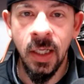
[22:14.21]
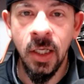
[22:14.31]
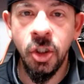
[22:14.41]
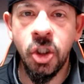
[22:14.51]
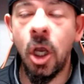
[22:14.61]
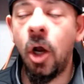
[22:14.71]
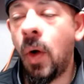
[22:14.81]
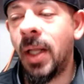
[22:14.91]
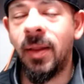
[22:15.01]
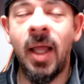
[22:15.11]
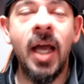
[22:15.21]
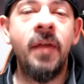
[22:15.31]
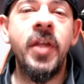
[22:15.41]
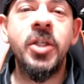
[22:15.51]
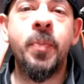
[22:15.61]
So a lot of
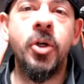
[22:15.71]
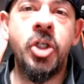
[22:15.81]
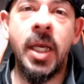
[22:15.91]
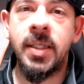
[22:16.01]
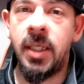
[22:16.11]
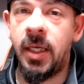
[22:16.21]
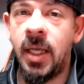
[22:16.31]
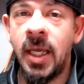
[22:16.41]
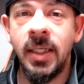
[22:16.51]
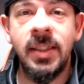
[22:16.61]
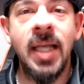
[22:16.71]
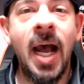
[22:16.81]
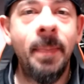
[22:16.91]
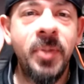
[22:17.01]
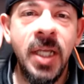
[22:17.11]
these projected
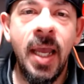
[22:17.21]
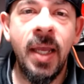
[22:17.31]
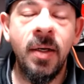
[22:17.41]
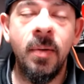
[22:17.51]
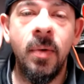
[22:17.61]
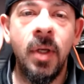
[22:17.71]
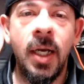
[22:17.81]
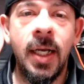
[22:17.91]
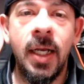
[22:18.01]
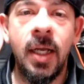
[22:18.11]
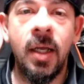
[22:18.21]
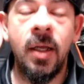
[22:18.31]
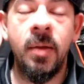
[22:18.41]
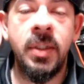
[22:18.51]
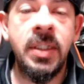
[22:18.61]
top 10
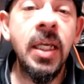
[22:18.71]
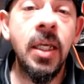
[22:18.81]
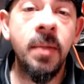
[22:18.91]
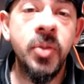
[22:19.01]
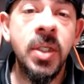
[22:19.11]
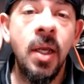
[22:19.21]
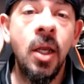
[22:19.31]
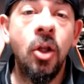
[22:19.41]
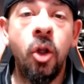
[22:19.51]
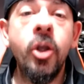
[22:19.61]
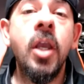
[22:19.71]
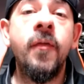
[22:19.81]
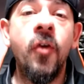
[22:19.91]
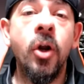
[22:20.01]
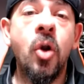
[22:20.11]
teams looking
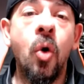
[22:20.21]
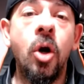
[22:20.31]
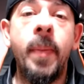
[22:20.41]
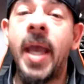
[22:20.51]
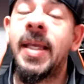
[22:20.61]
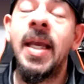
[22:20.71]
for a quarterback,